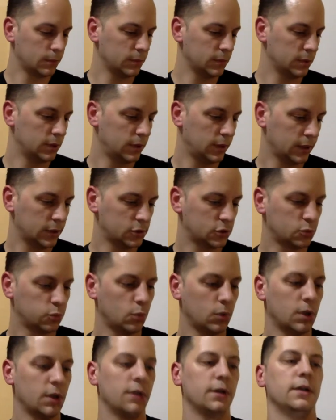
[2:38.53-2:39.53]
Next
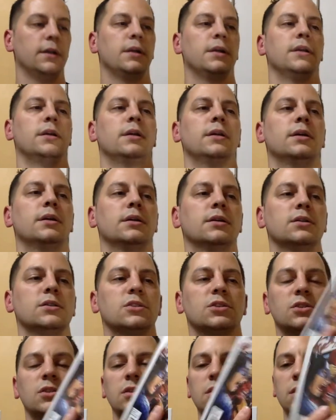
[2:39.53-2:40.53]
one
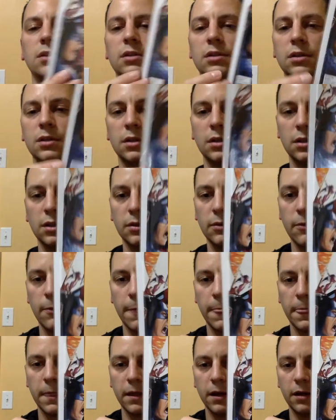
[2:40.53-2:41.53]
is
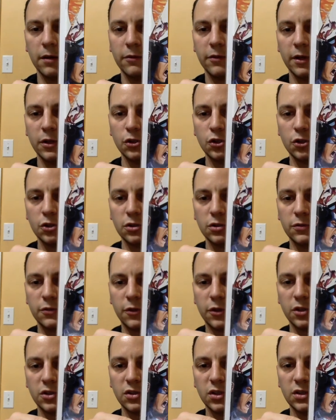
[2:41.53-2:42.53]
Avengers
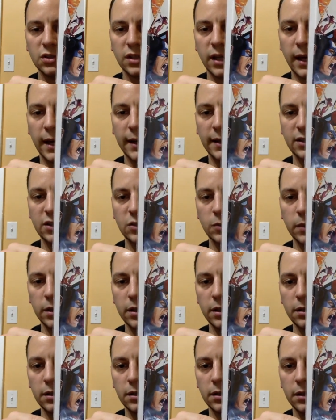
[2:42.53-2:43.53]
vs.
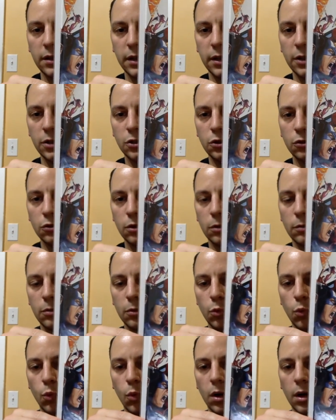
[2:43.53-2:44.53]
X-Men, issue number
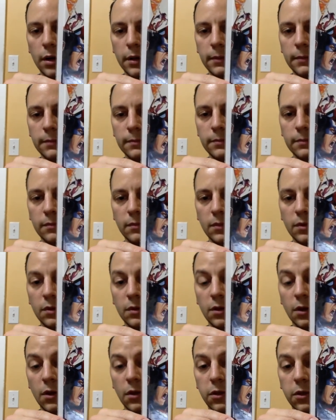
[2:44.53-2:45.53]
1,
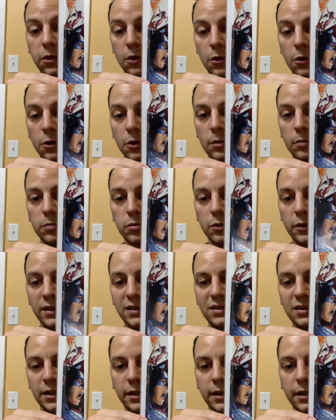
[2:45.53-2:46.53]
the 3rd
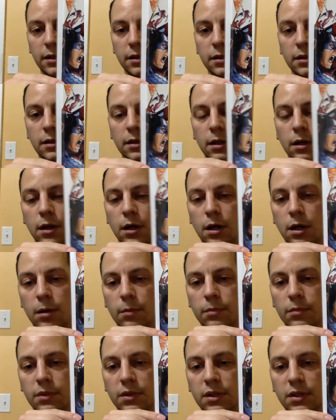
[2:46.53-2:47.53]
printing.
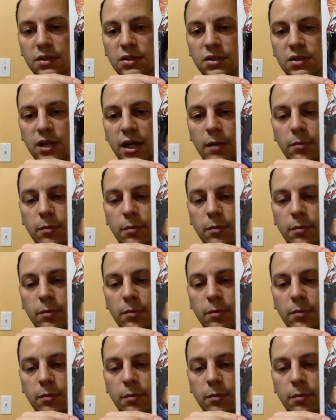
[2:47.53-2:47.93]
This, I